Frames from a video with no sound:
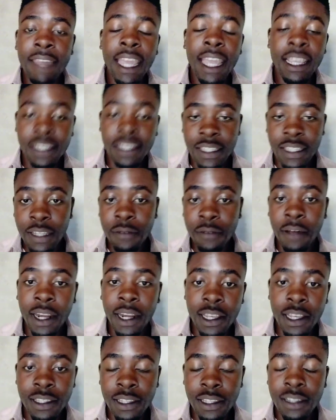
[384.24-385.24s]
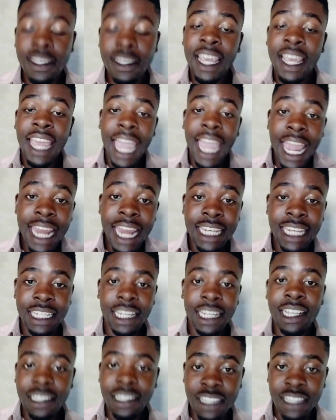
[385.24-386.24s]
There is differences and
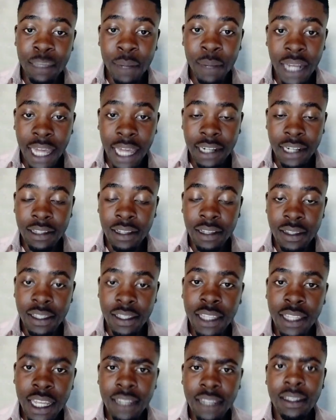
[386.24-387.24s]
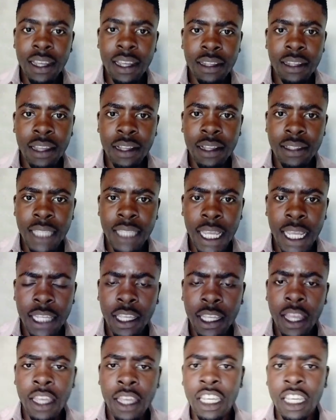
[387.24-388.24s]
similarities. Let's say they
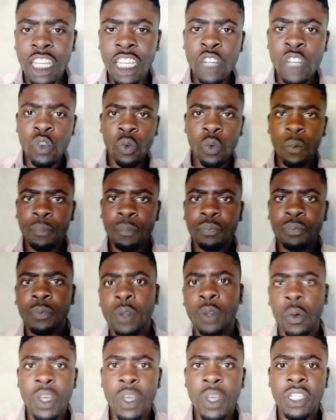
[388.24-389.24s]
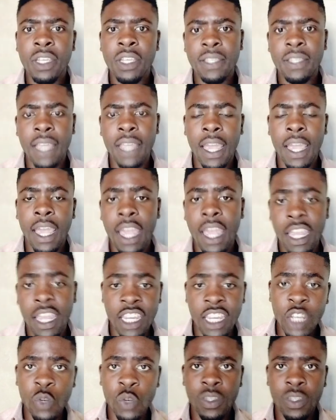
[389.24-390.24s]
take Hindu, which is
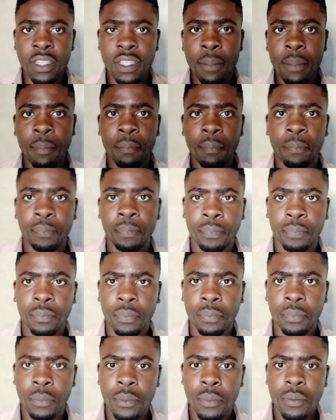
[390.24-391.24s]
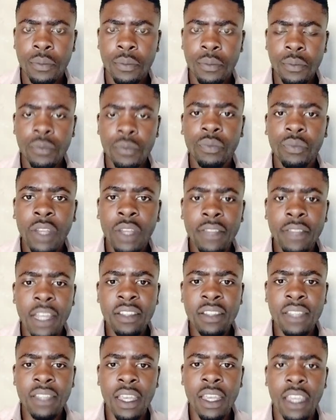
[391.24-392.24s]
Hinduism.
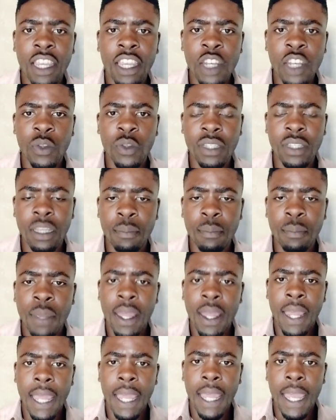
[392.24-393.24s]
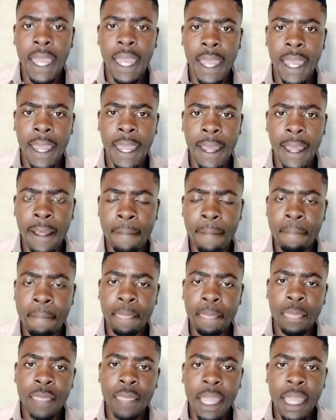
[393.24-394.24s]
They say Hinduism,
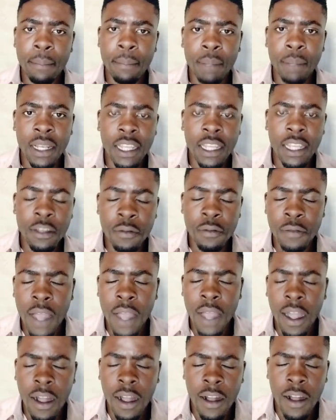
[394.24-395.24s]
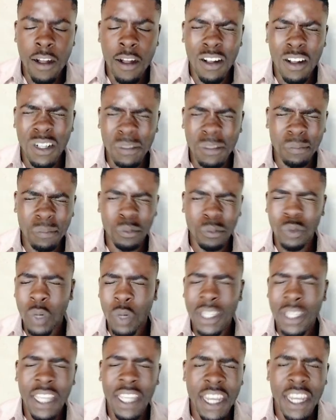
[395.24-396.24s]
they believe,
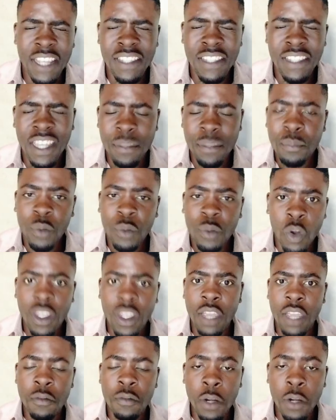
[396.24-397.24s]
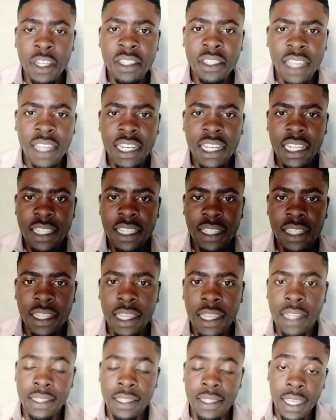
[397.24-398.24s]
what can I say? Okay, for instance, let's say
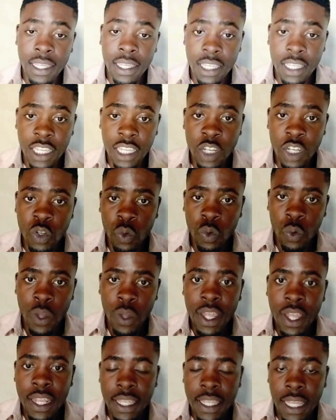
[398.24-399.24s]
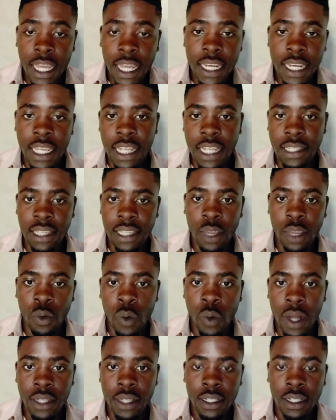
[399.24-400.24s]
they take Hindu, then they
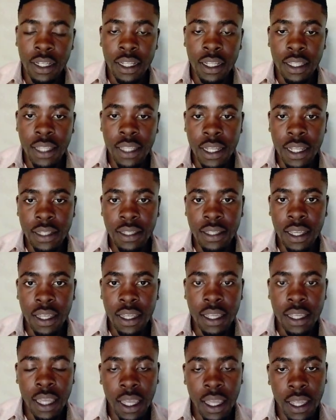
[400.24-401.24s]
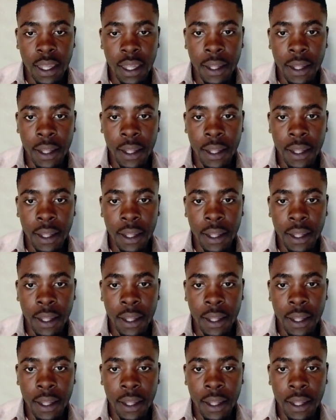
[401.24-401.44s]
take what? They take,